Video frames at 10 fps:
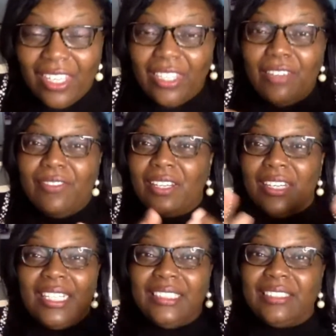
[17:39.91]
You
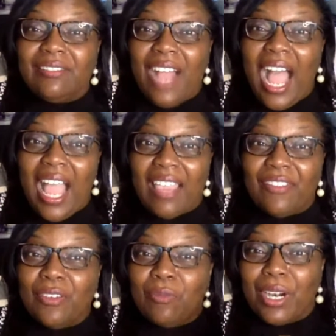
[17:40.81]
literally survived
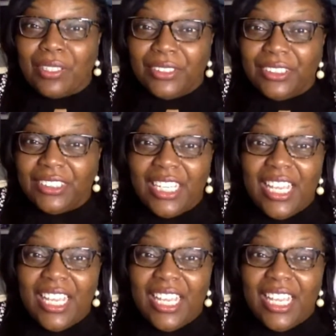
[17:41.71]
the worst.